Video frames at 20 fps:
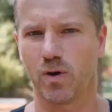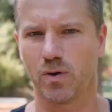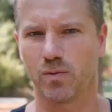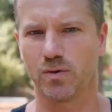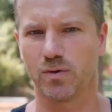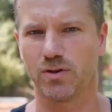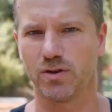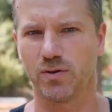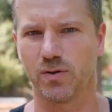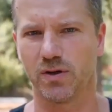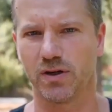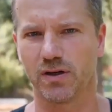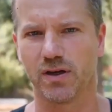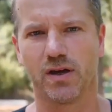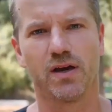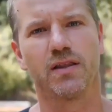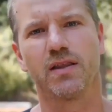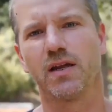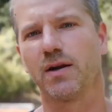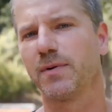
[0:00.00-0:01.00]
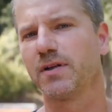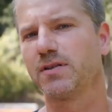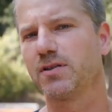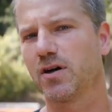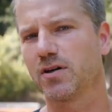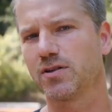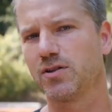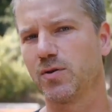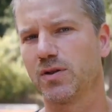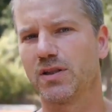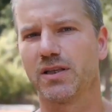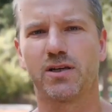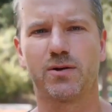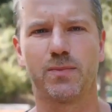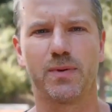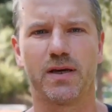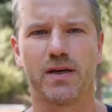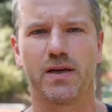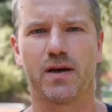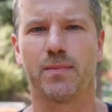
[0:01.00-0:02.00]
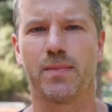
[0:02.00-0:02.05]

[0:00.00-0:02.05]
what we're doing. Then I'm gonna talk to you a little bit